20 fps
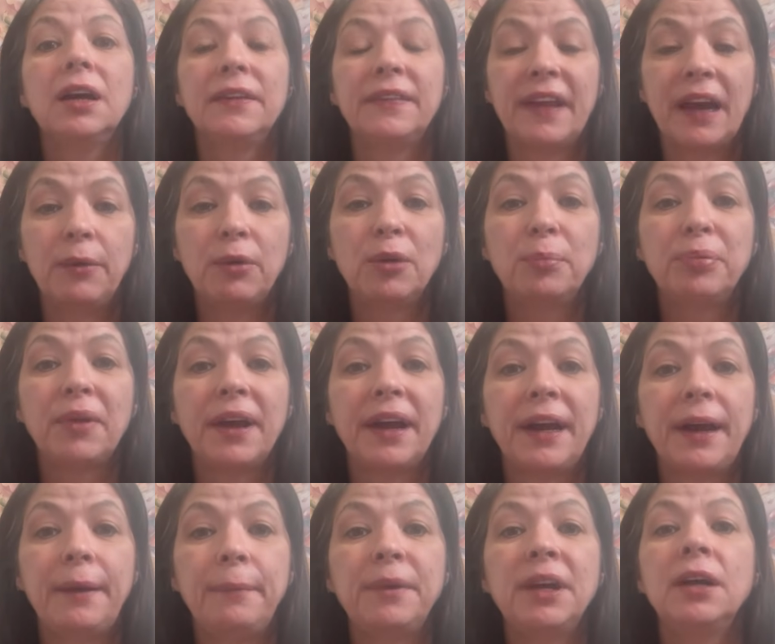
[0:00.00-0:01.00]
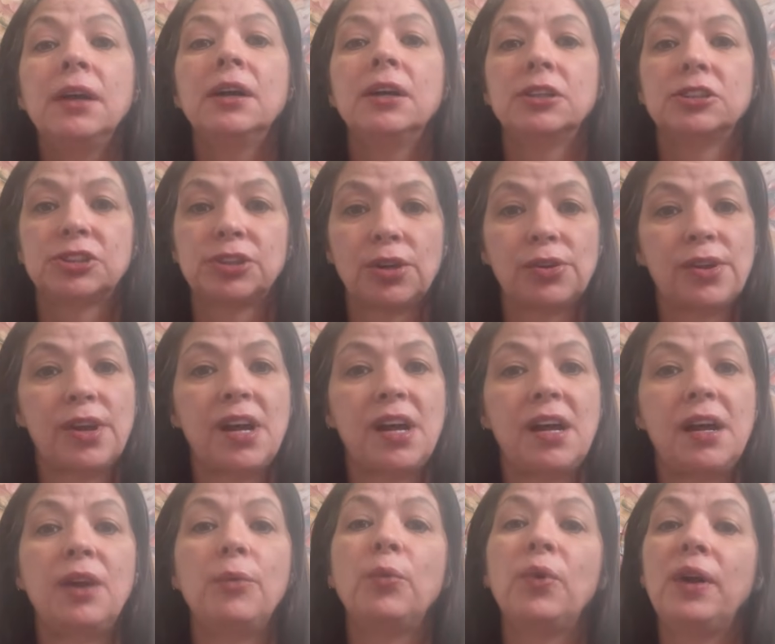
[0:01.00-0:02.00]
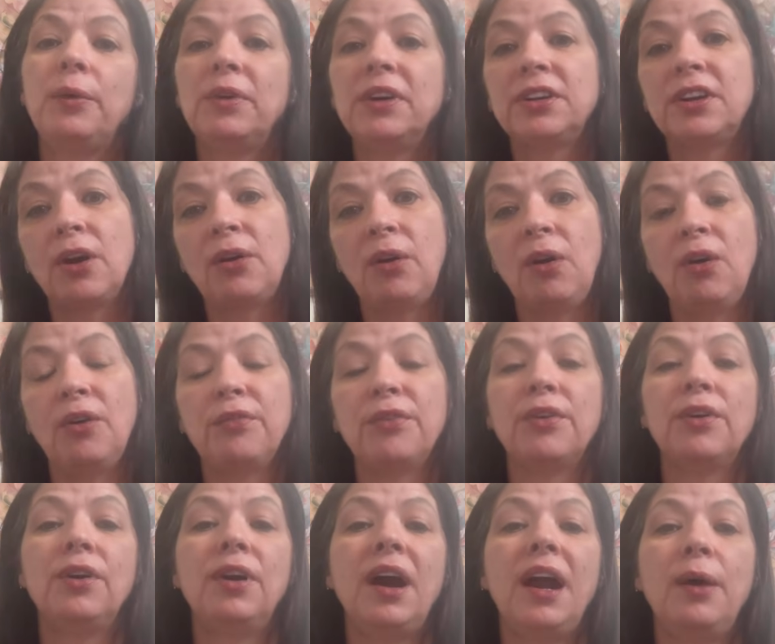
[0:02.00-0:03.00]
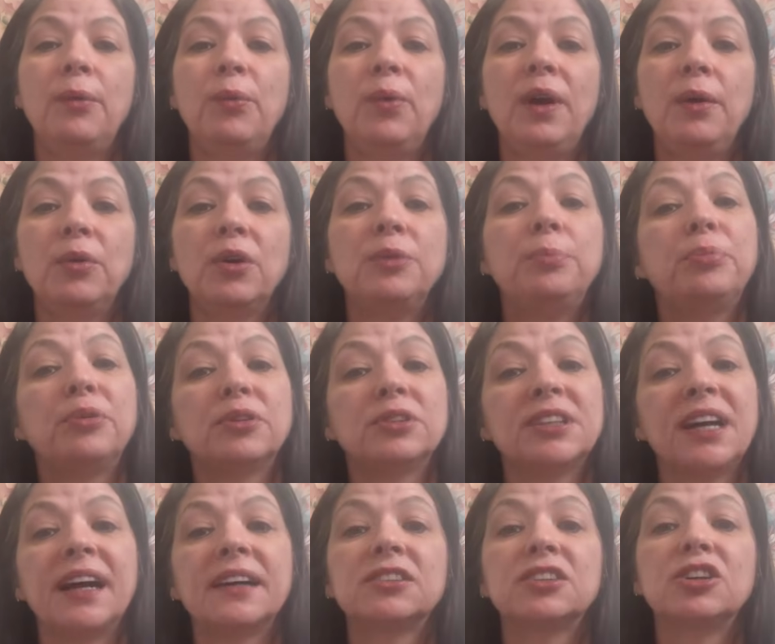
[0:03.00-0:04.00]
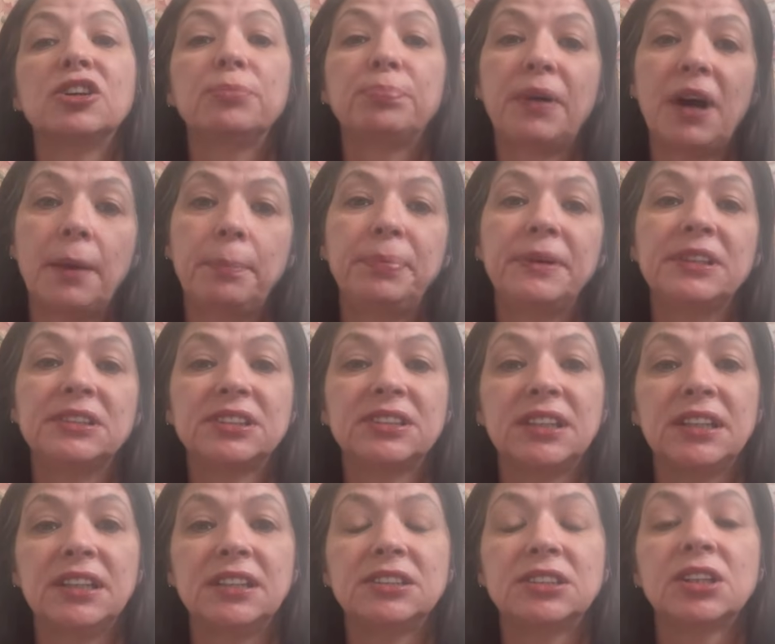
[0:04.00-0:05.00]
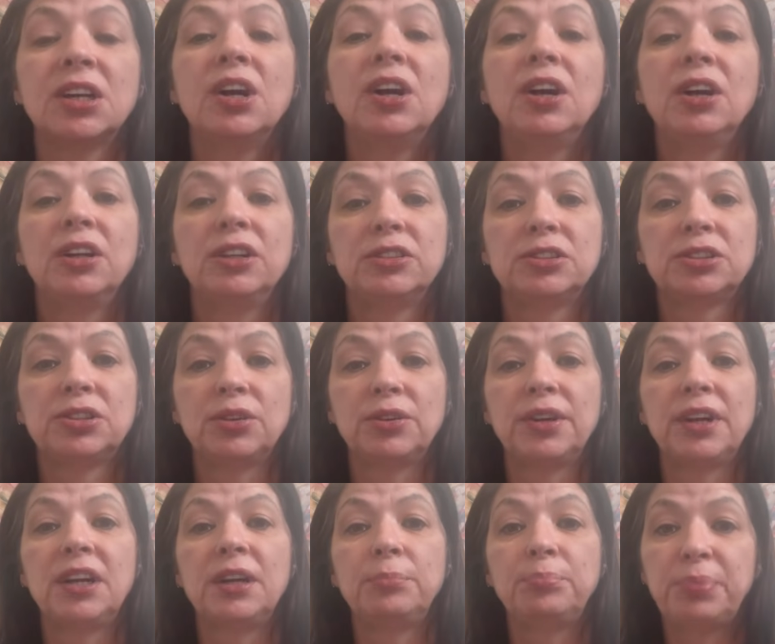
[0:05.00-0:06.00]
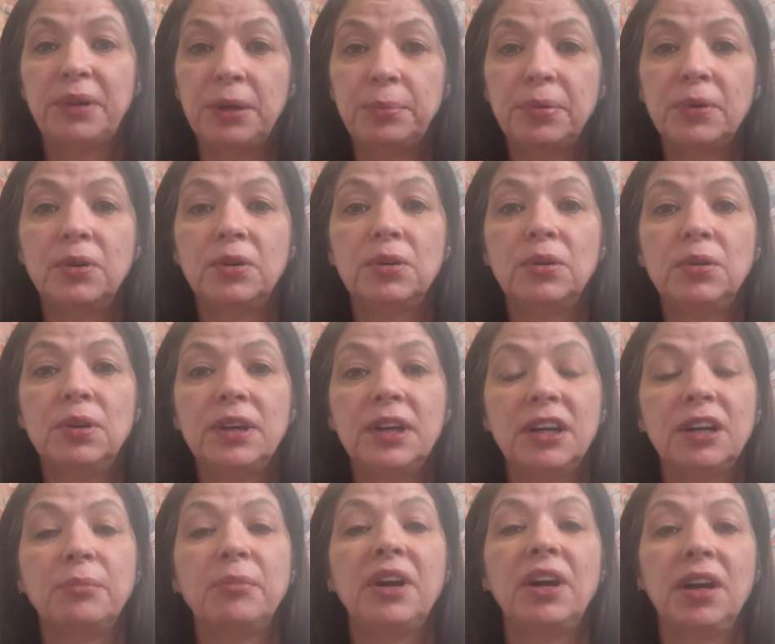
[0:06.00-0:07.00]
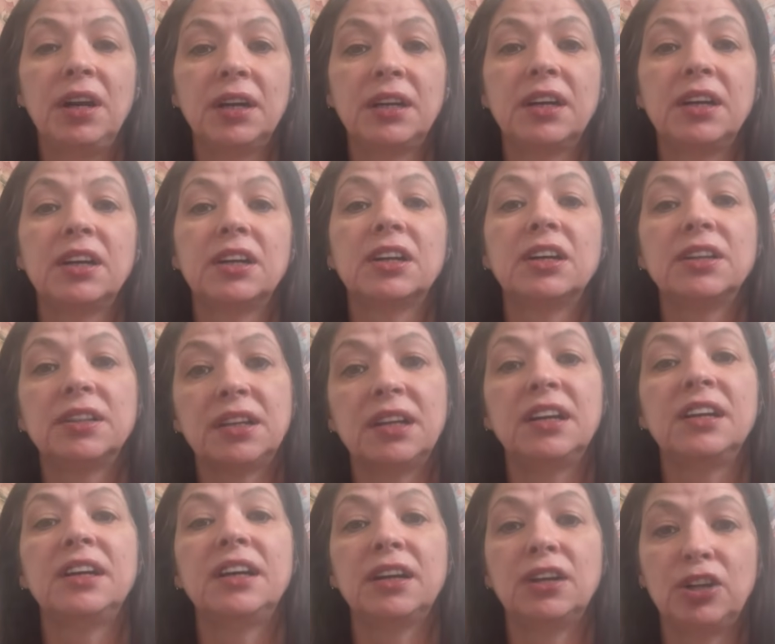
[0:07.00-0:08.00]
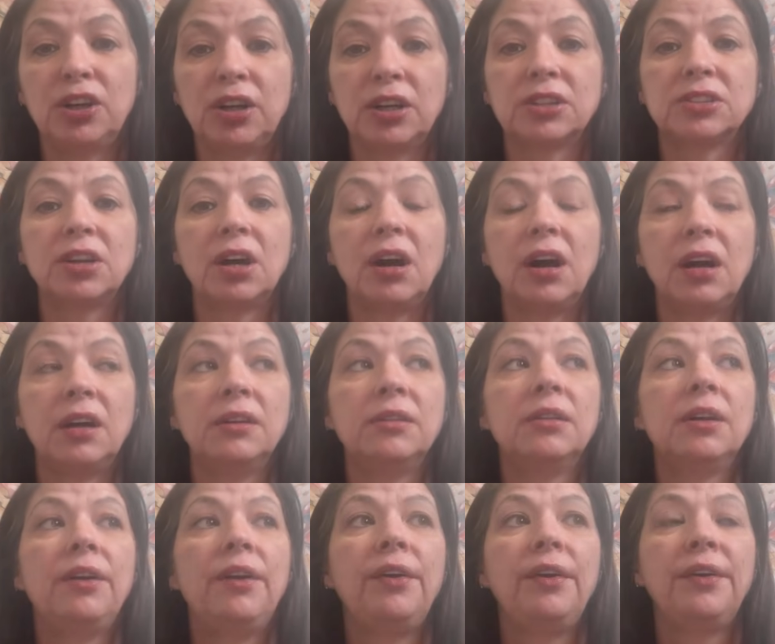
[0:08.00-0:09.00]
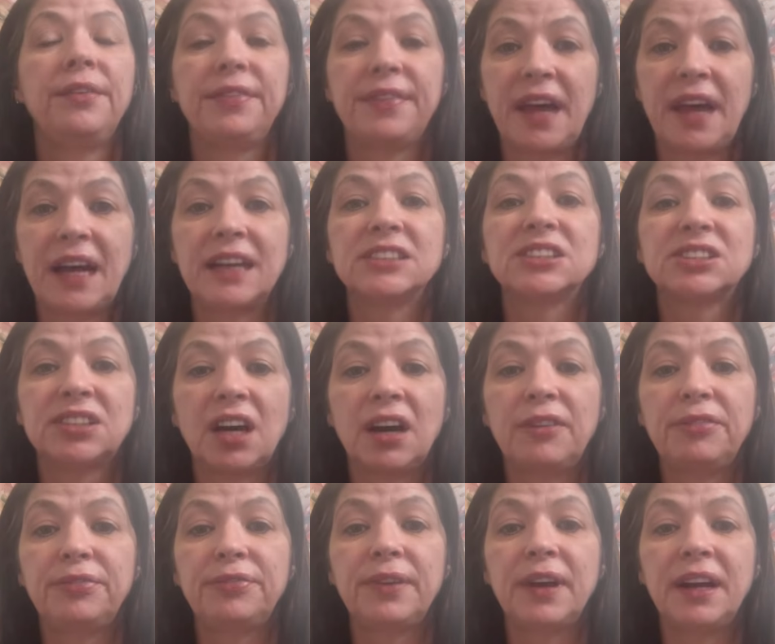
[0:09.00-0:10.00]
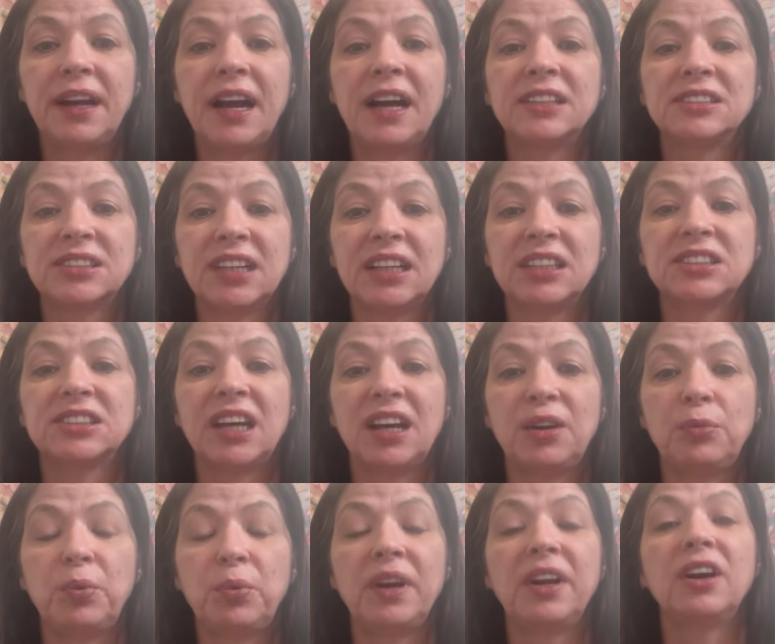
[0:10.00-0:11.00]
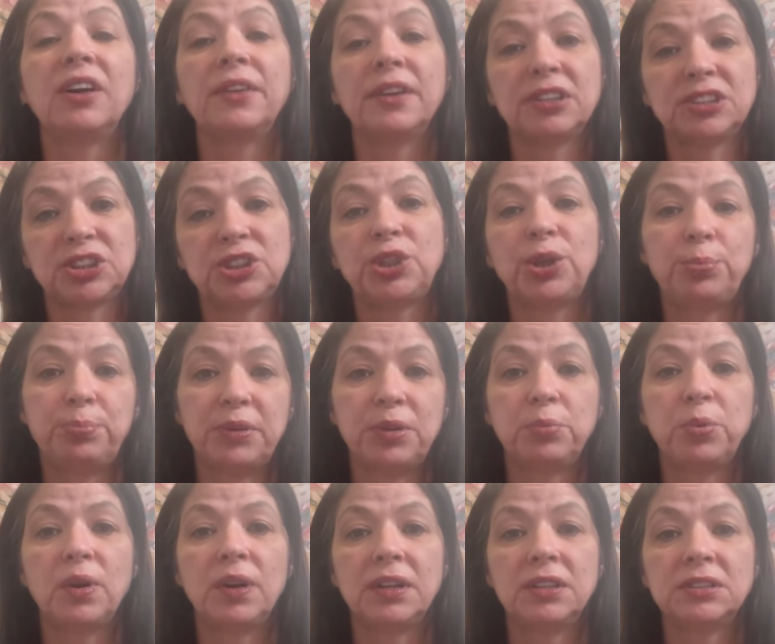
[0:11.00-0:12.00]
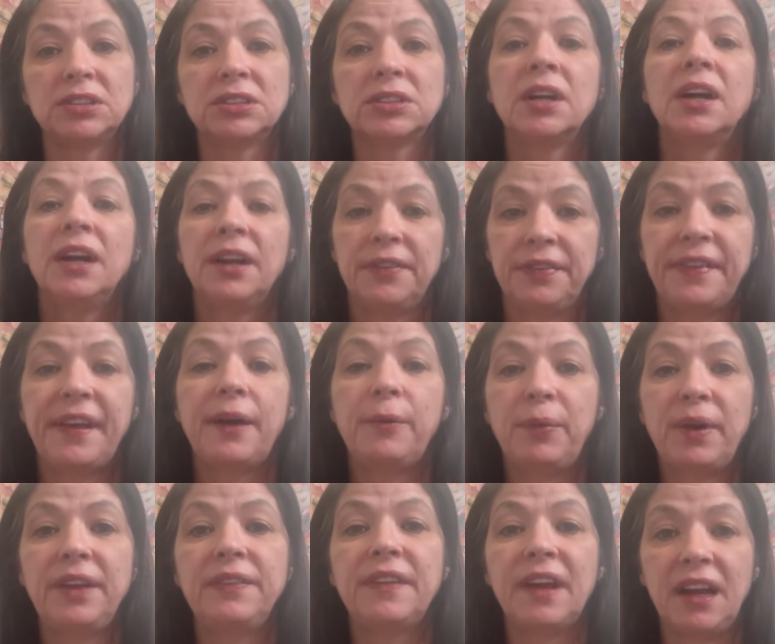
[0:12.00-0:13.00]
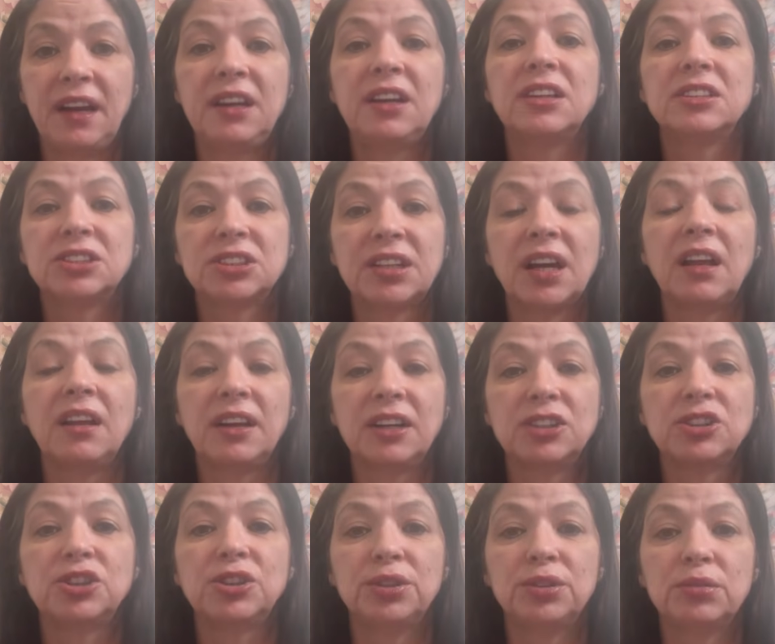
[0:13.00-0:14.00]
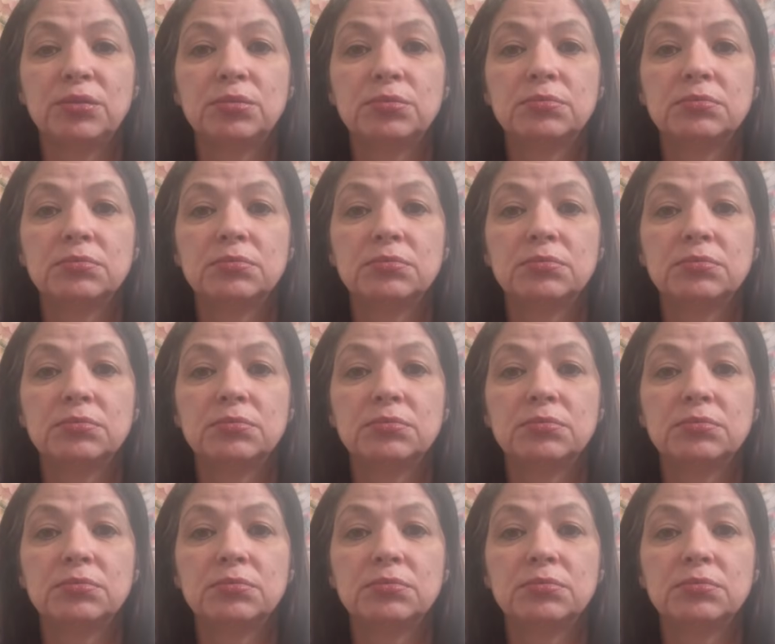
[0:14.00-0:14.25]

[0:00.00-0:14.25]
They were blamed so that we would go over and we would protect their poppy seeds so that people in America could then get hooked on that stuff. And as they said, we are the stupid ones that they could sell it to